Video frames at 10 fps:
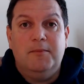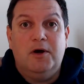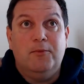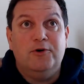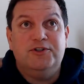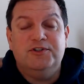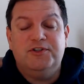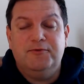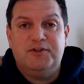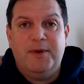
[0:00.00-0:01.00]

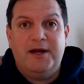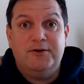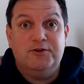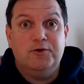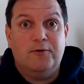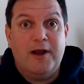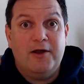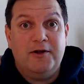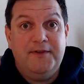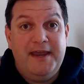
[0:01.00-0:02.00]
emergency responders who are out
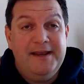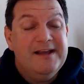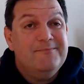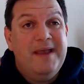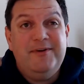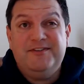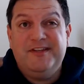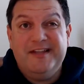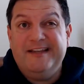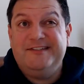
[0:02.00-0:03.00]
all day, maybe
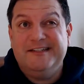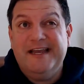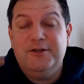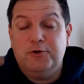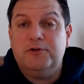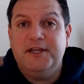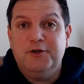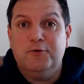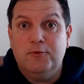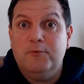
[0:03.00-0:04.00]
today's the day you clean
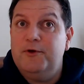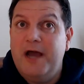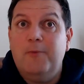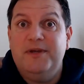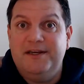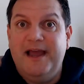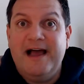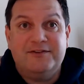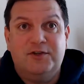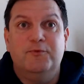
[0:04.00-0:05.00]
your room without being
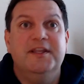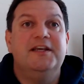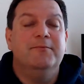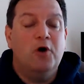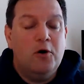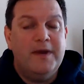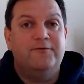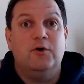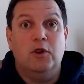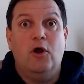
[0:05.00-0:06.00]
asked. So when they come home
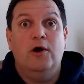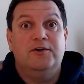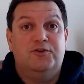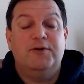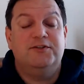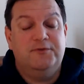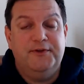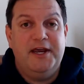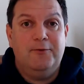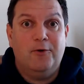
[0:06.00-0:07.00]
after a long, stressful
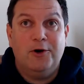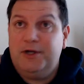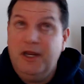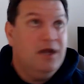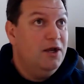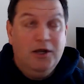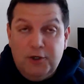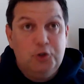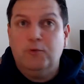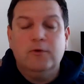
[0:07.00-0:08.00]
day at work,
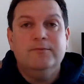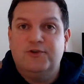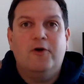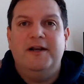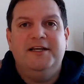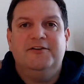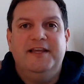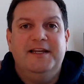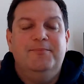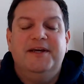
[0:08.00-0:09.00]
your room's already
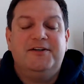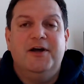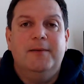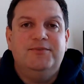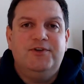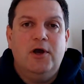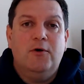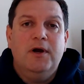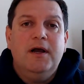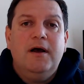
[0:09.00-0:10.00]
clean and picked up.
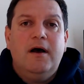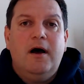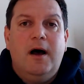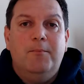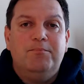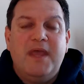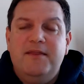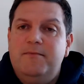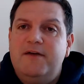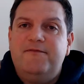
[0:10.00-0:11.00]
So, and
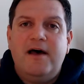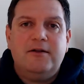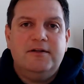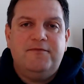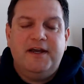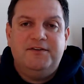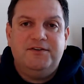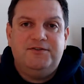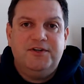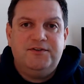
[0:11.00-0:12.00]
then my final advice
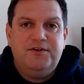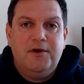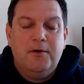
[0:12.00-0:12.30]
is just,